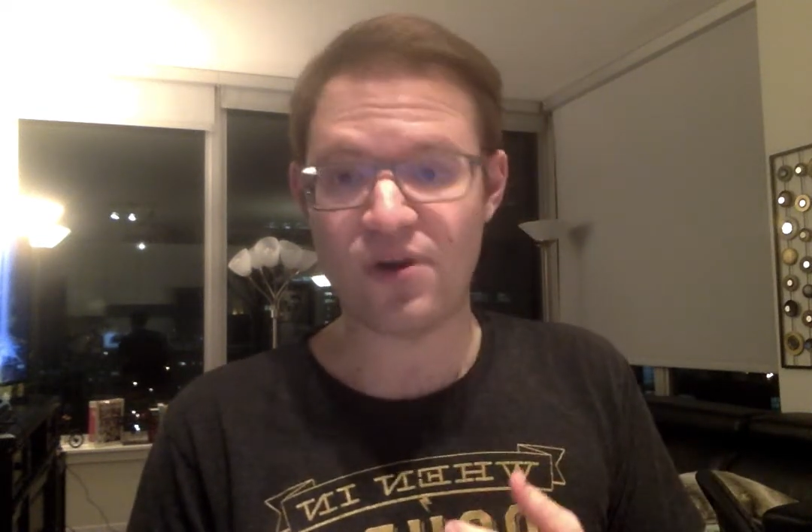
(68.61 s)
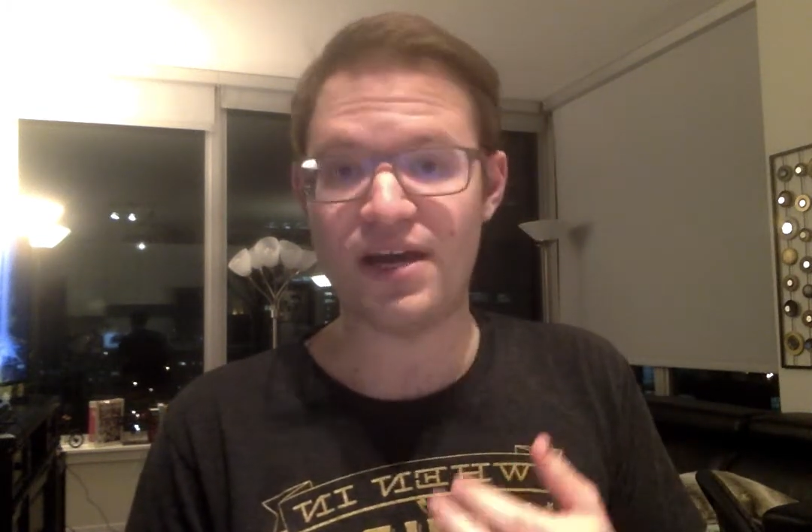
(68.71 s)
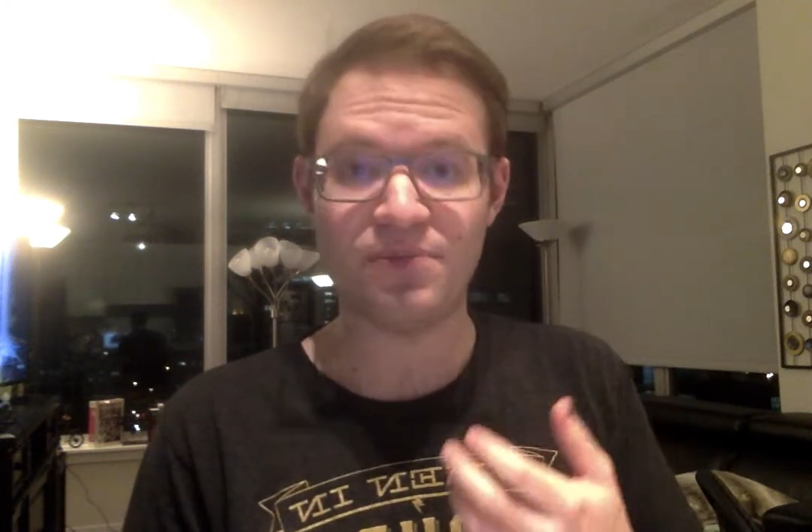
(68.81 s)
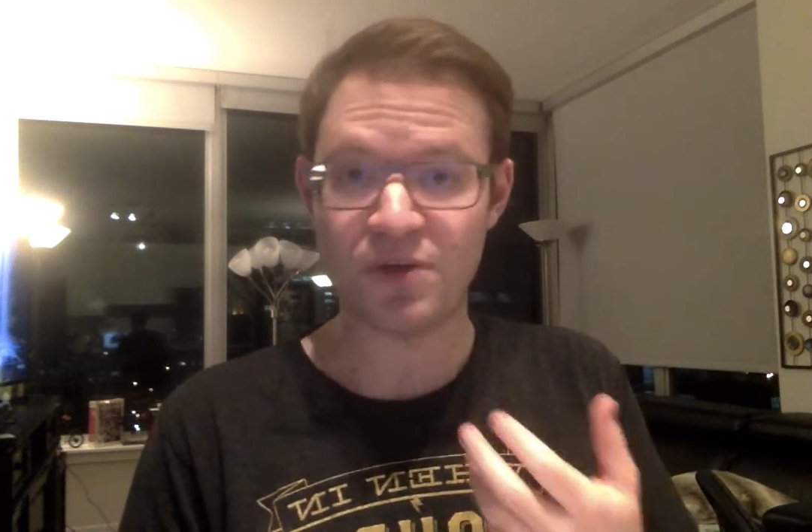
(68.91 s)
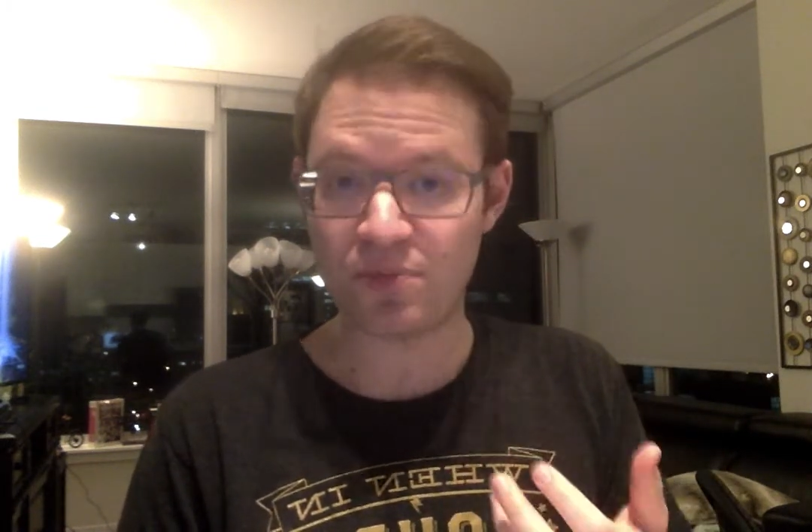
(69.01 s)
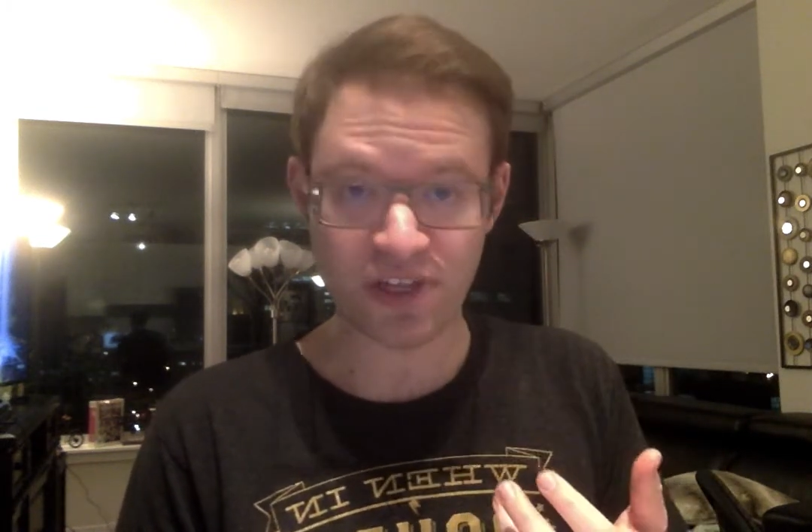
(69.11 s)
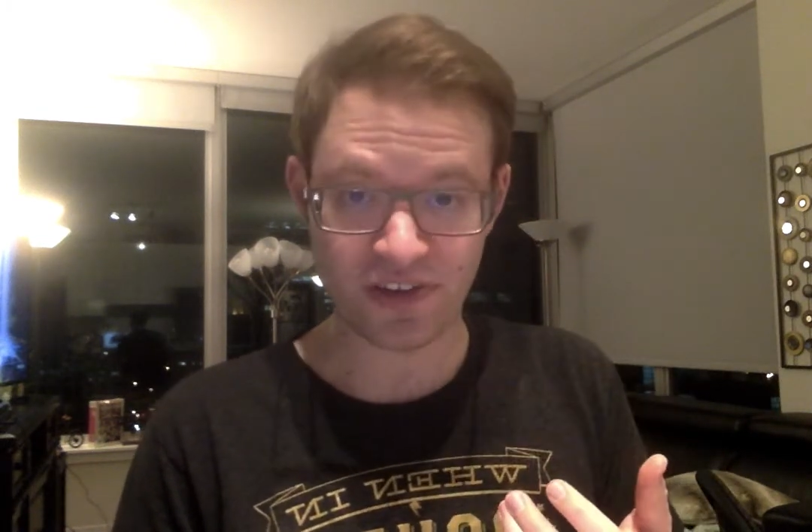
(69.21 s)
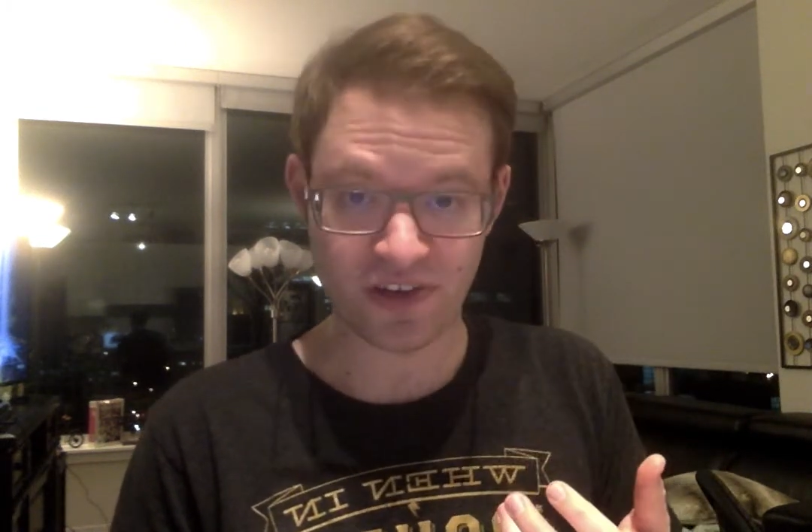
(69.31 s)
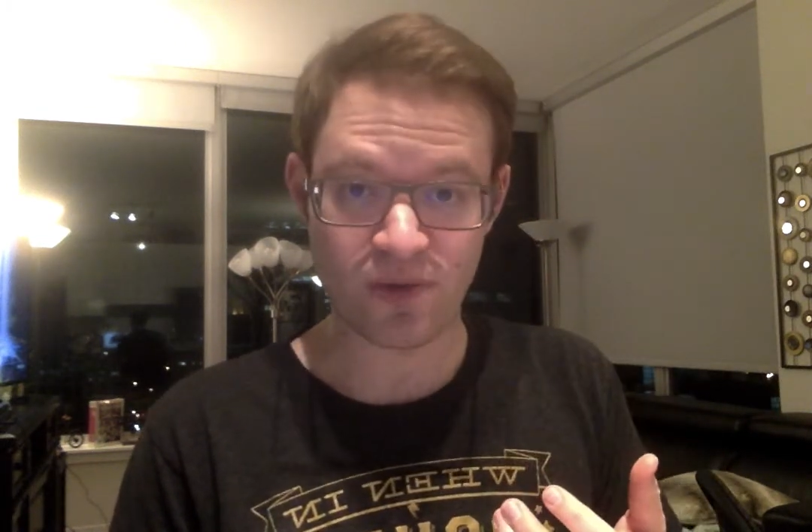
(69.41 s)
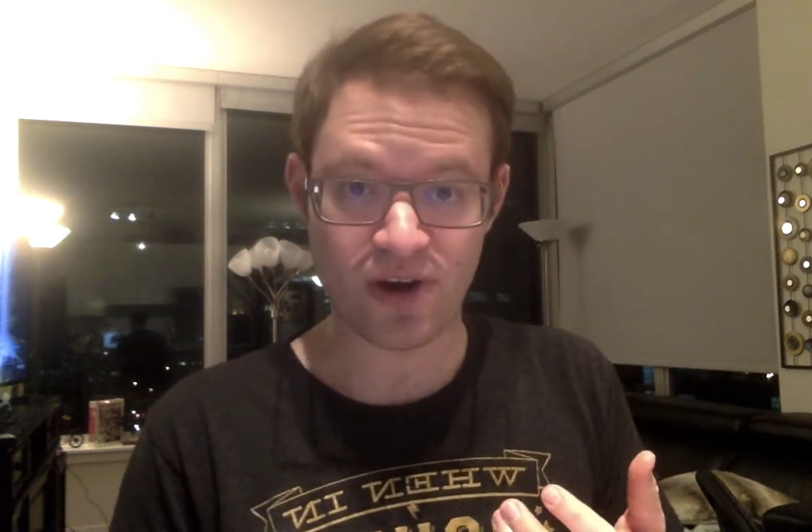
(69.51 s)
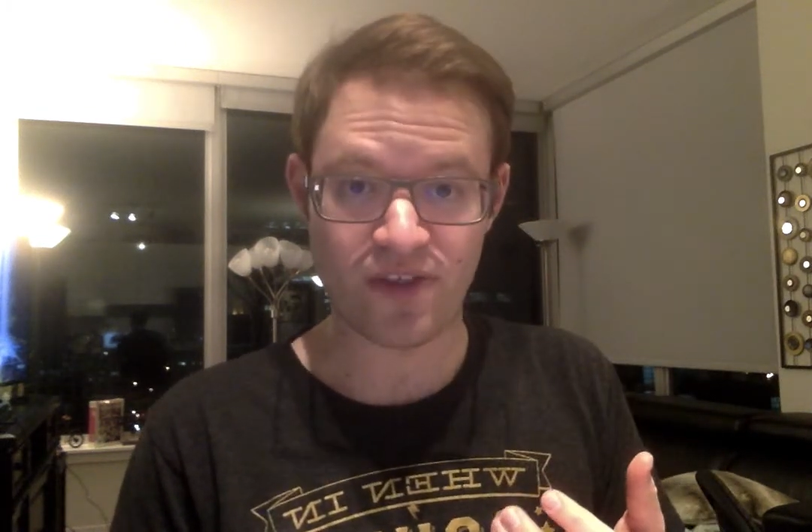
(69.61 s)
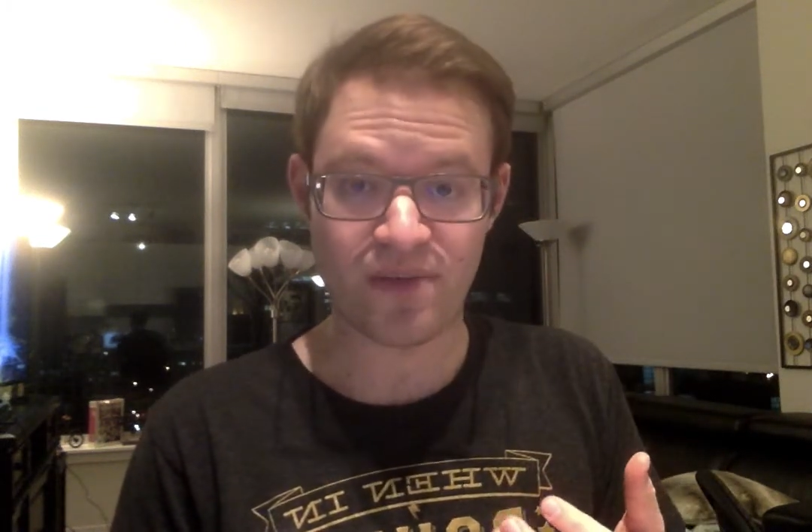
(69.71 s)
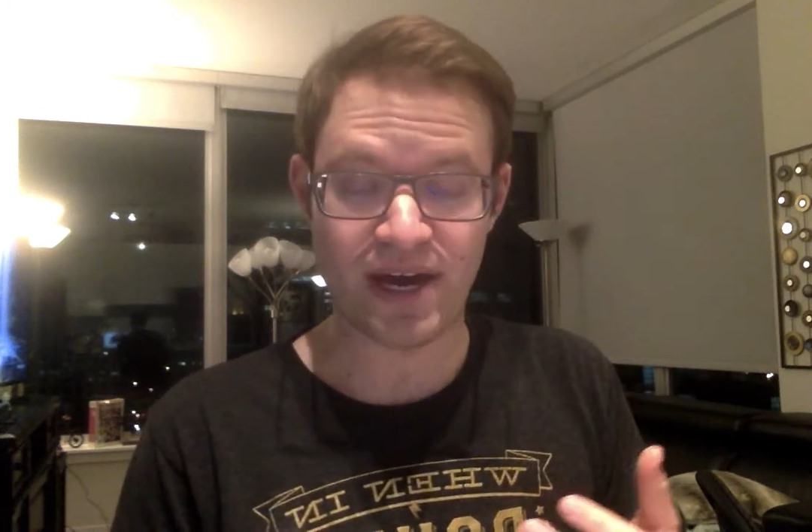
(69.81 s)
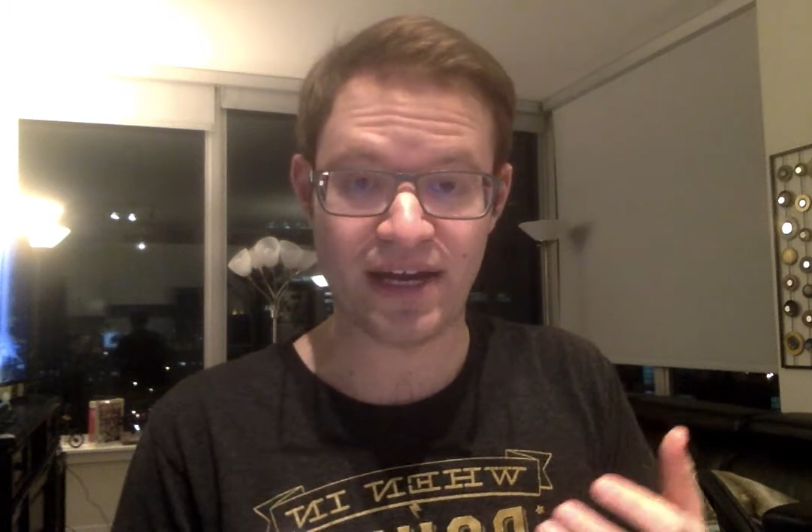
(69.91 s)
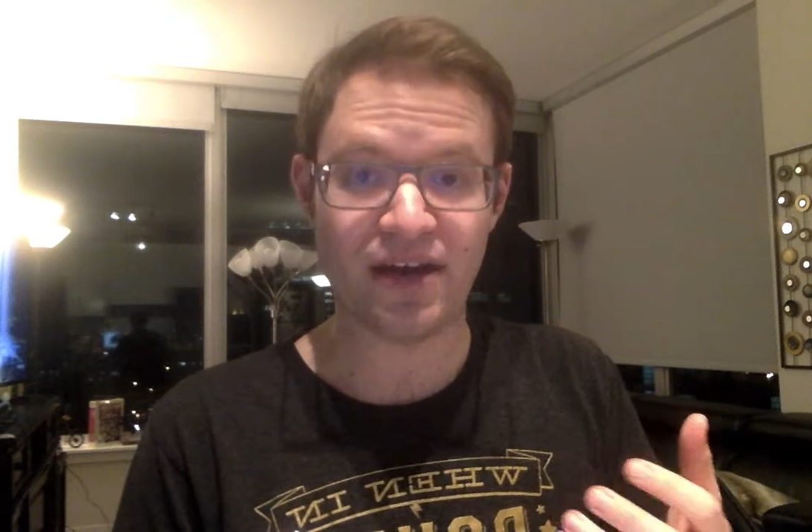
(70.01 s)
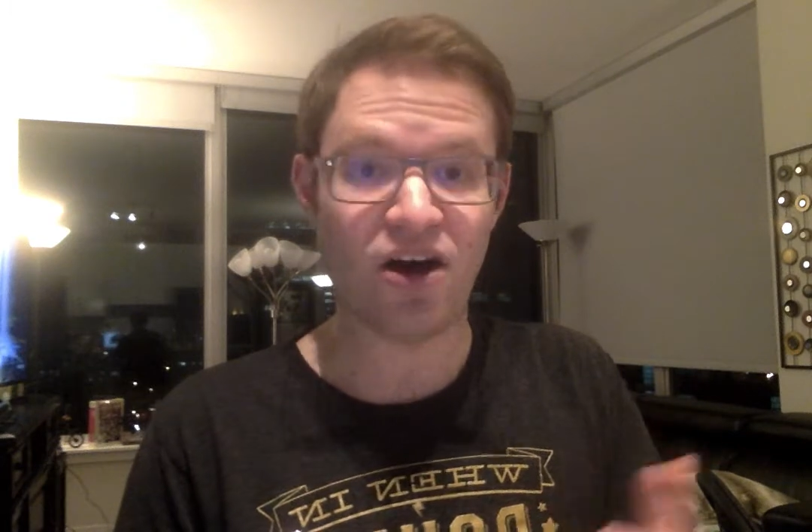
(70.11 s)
and I'm completely aware that my